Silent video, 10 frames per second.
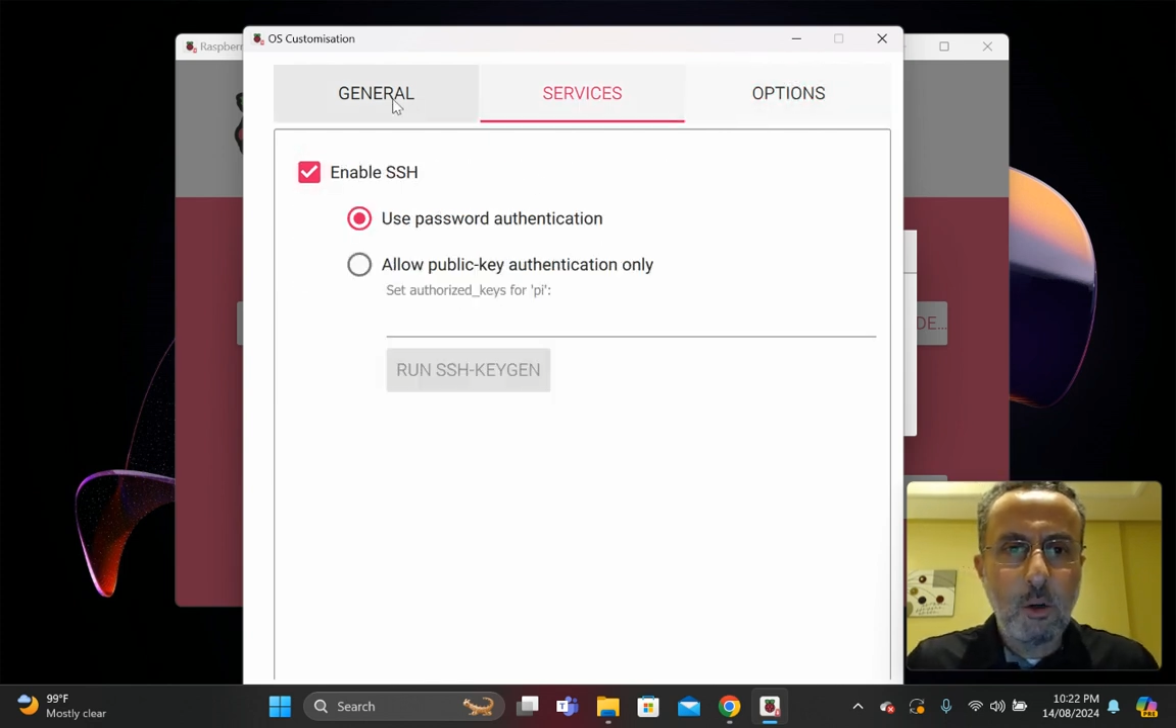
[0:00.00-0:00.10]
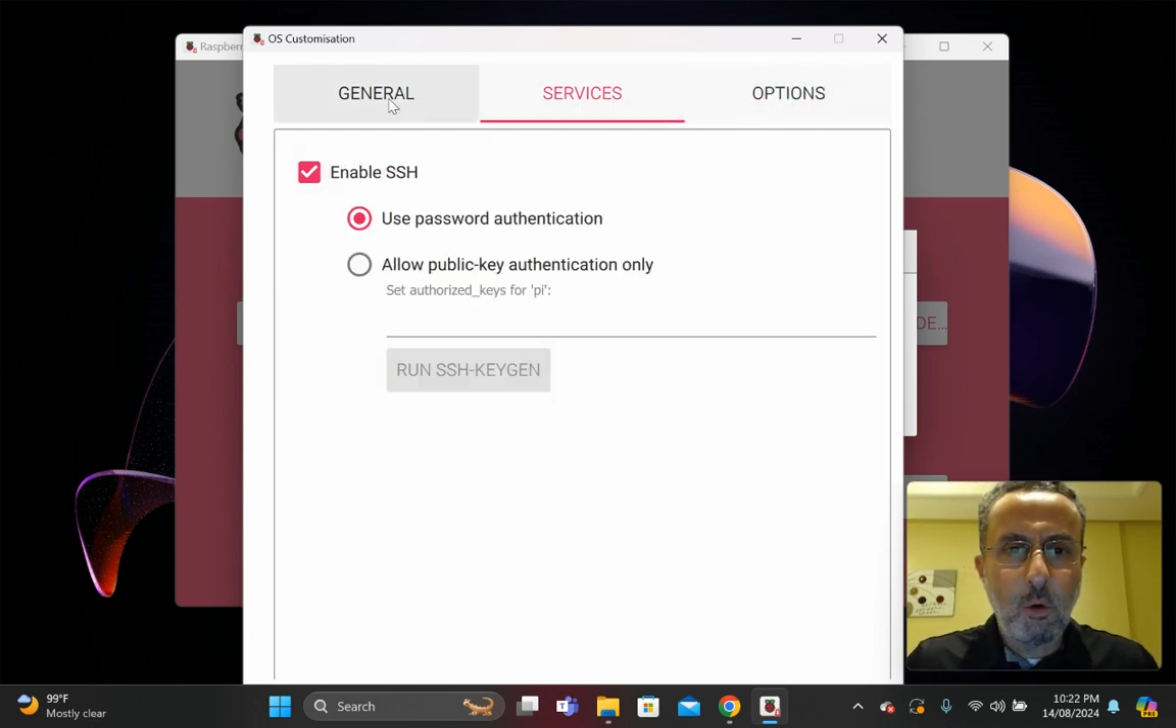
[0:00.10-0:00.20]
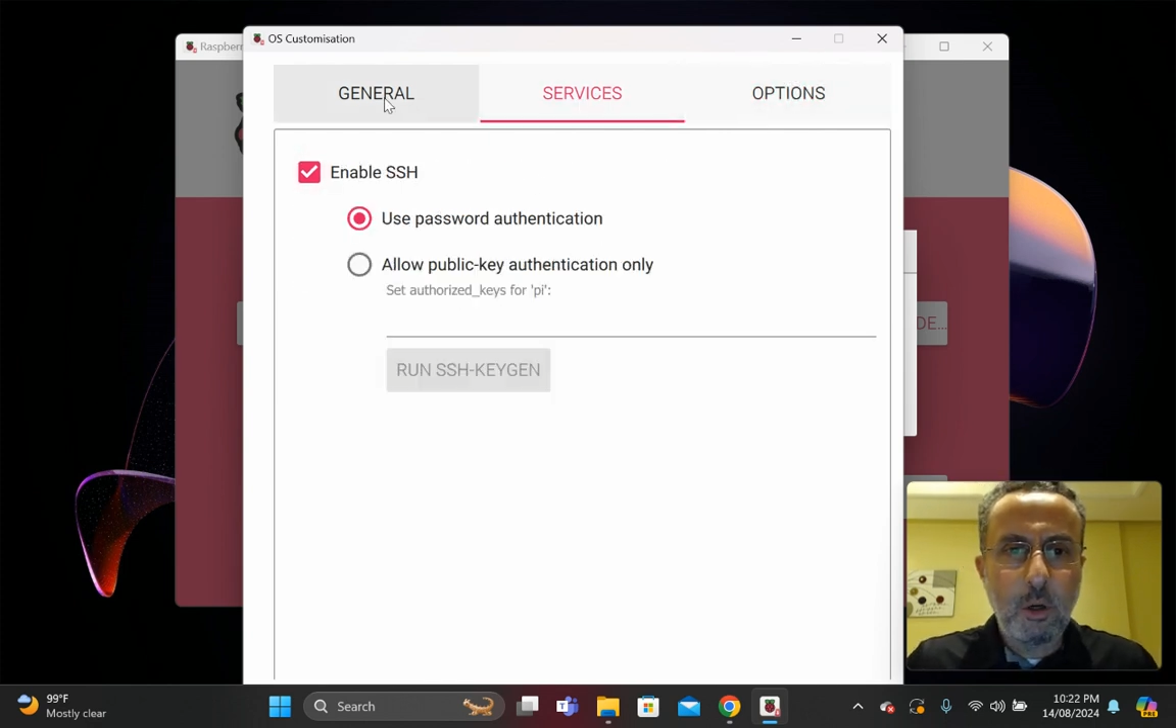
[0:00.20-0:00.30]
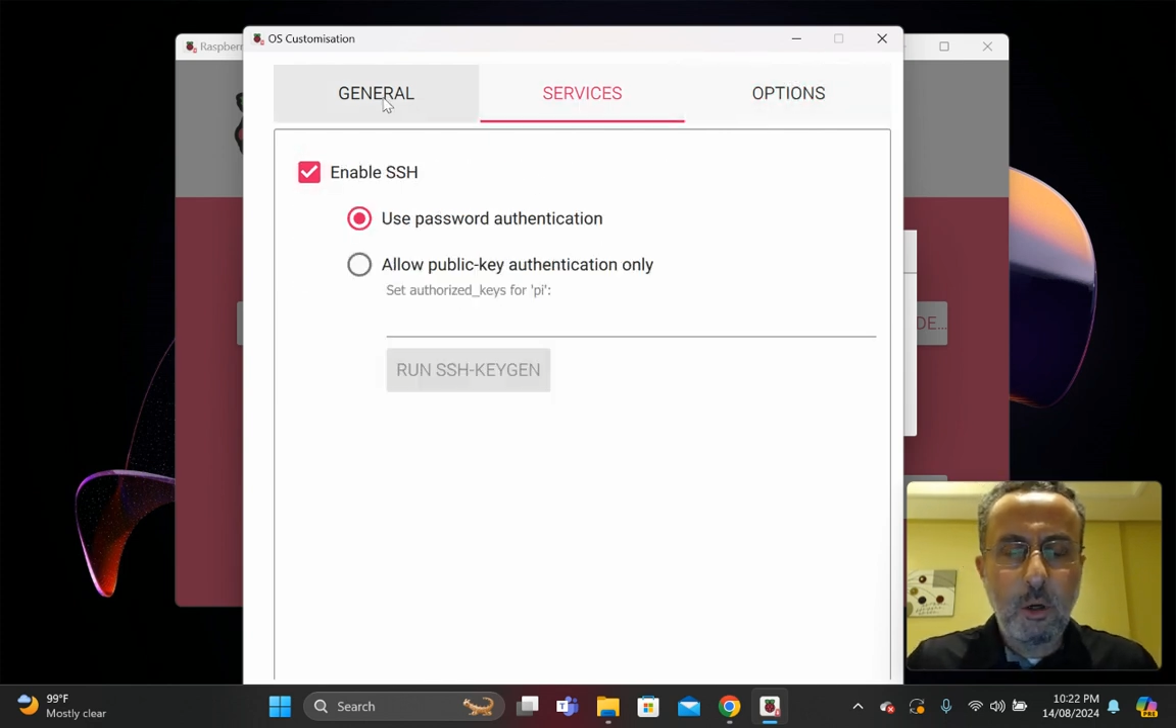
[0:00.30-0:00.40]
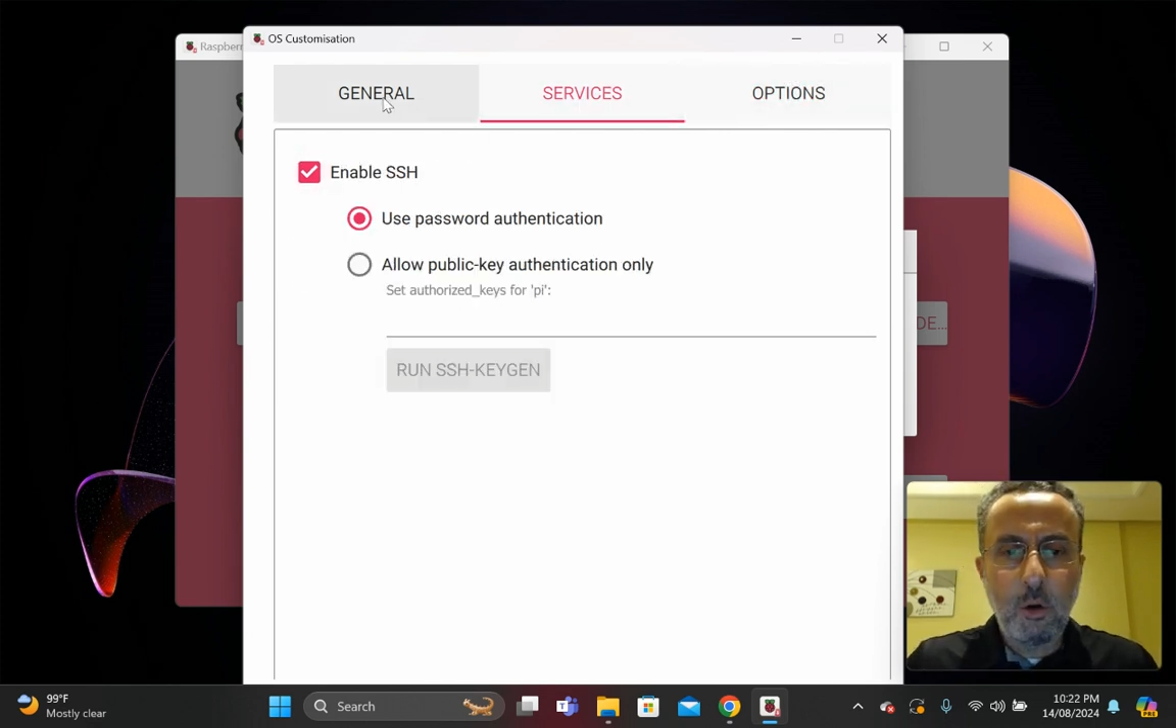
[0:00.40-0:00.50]

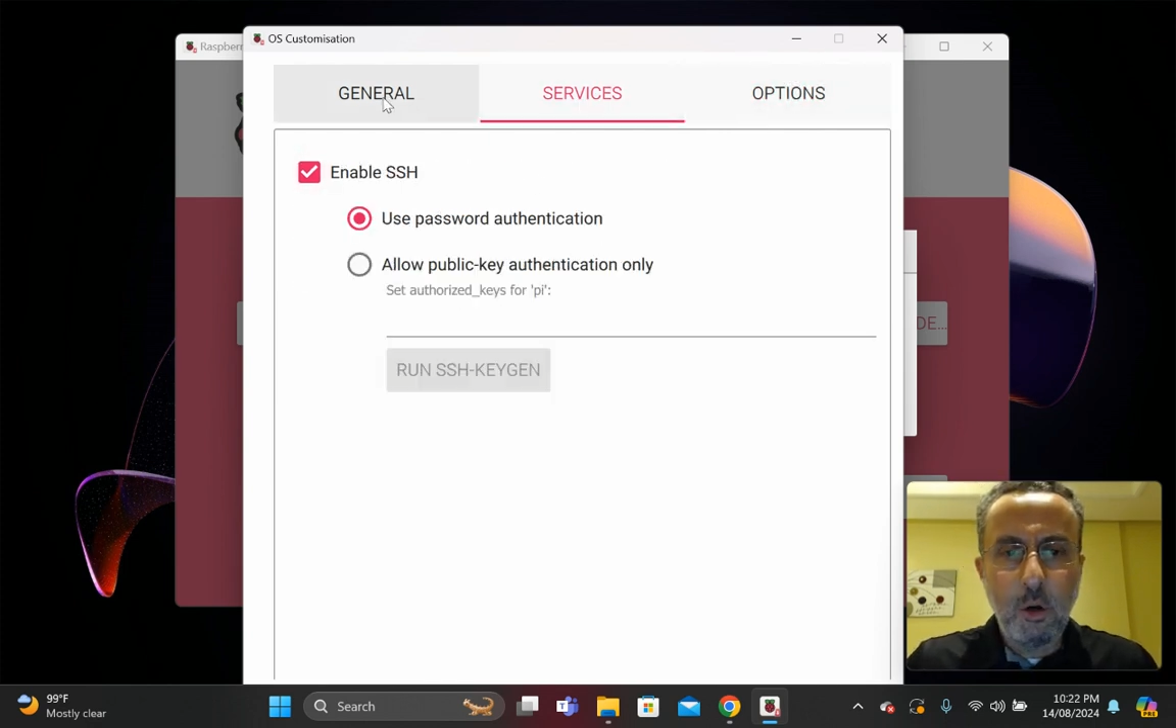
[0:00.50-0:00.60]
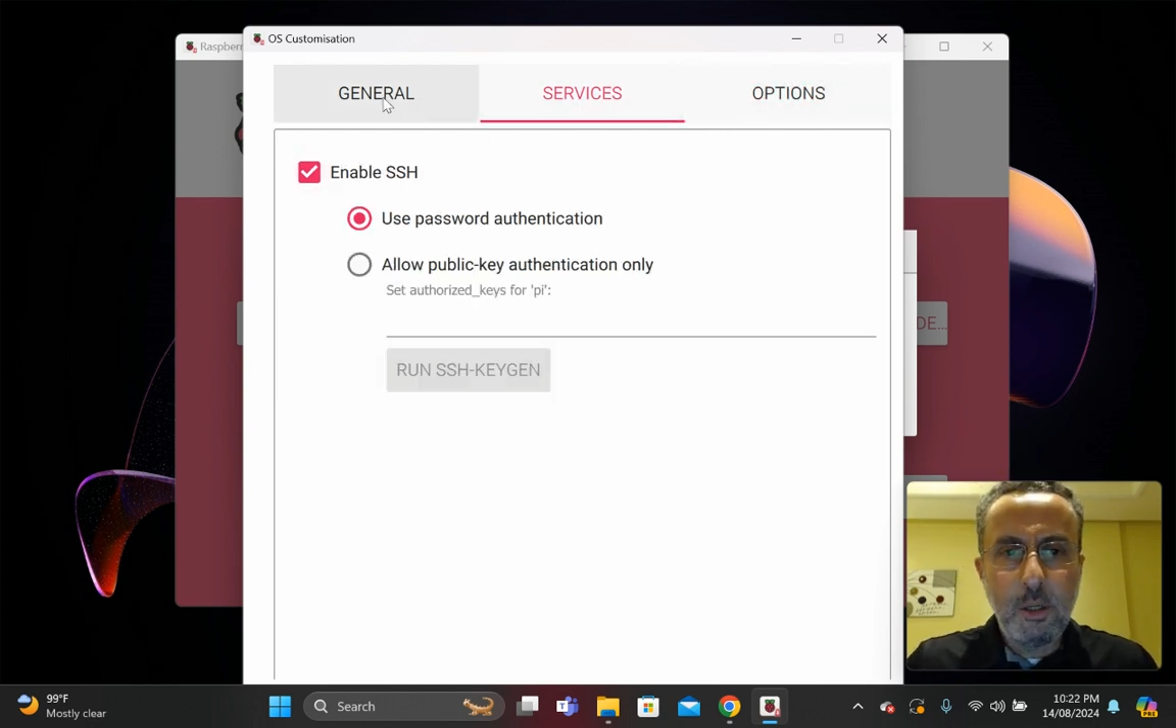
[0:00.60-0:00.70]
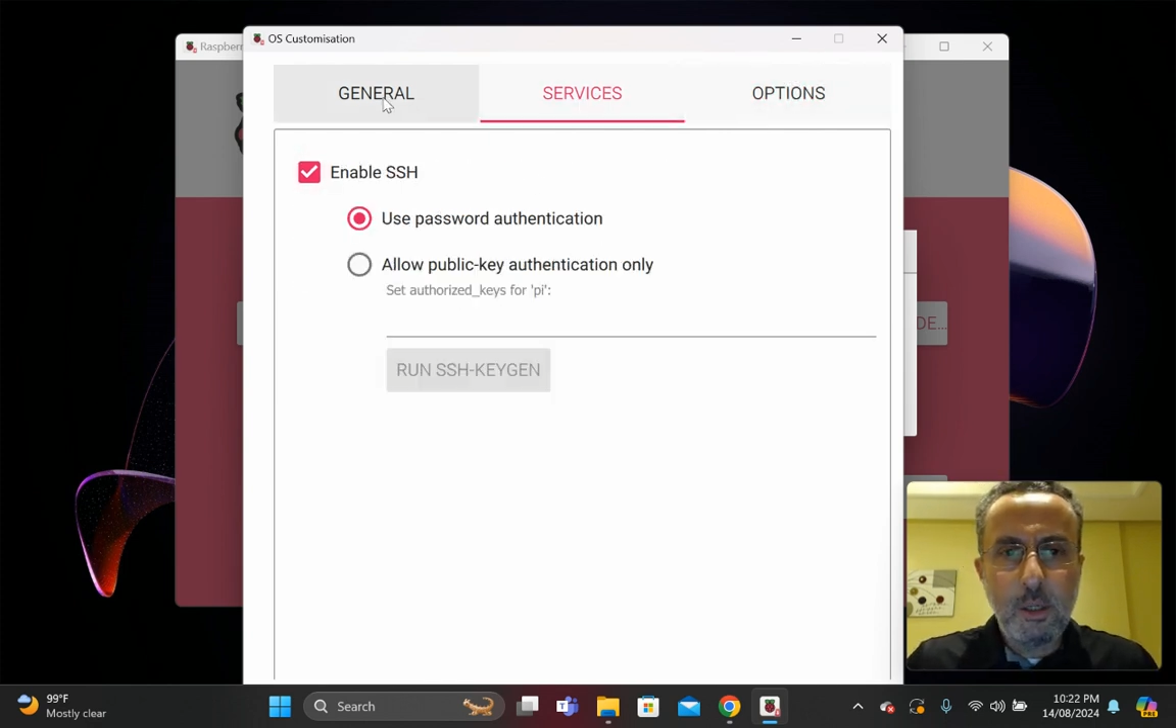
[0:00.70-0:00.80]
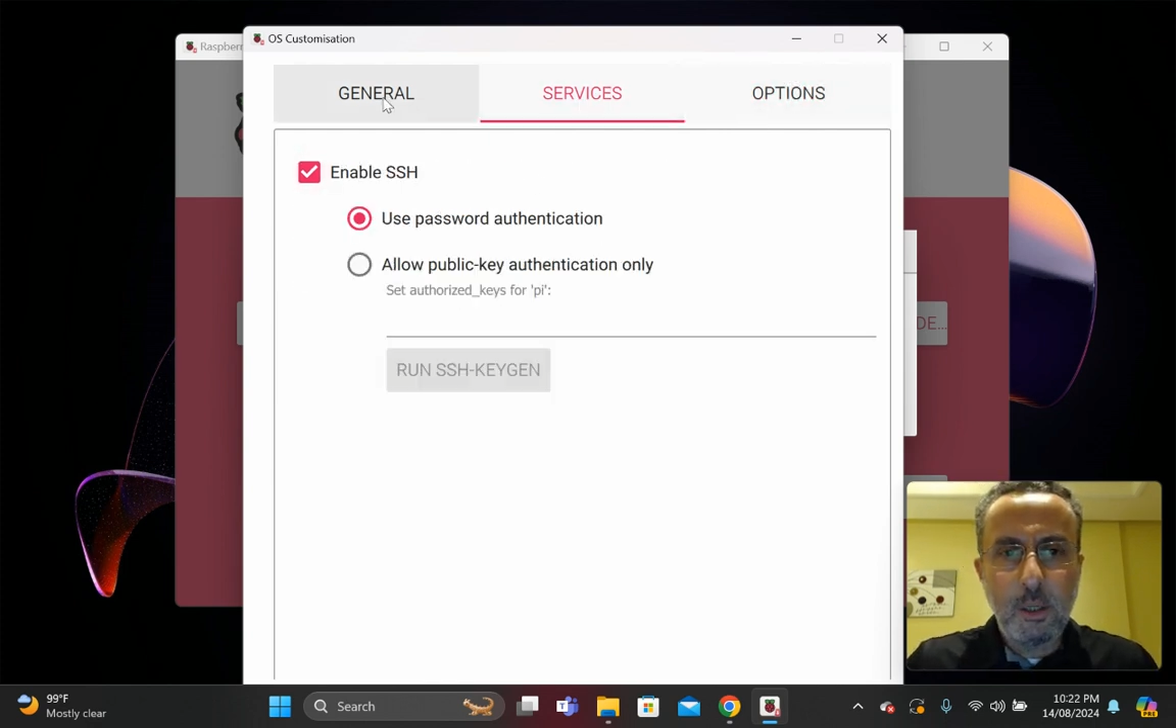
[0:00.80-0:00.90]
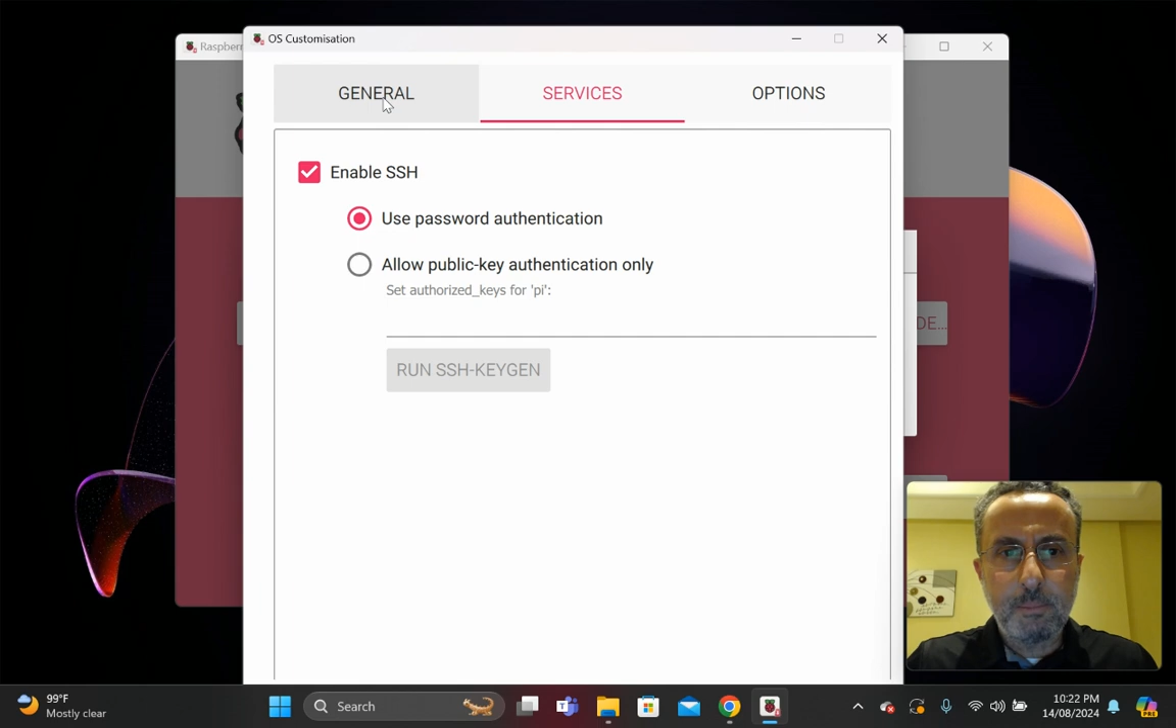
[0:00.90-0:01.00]
look good,